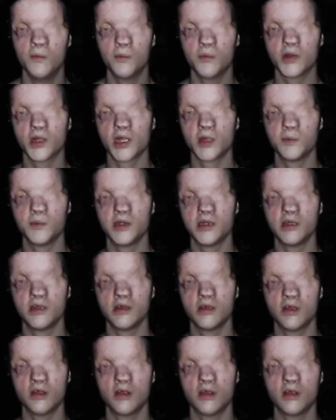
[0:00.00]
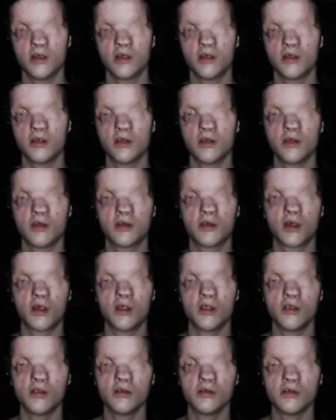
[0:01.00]
But I mean, it's
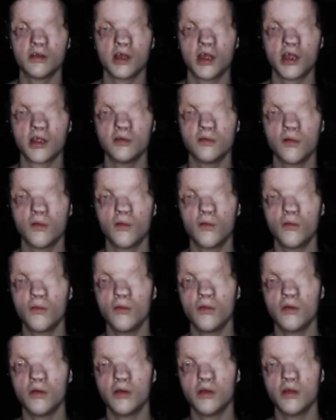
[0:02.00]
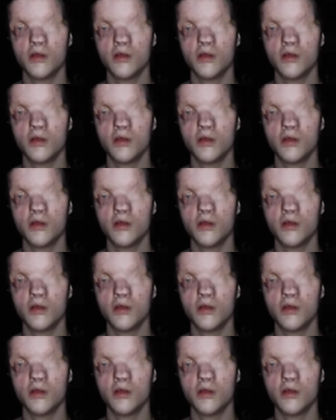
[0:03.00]
hard. I know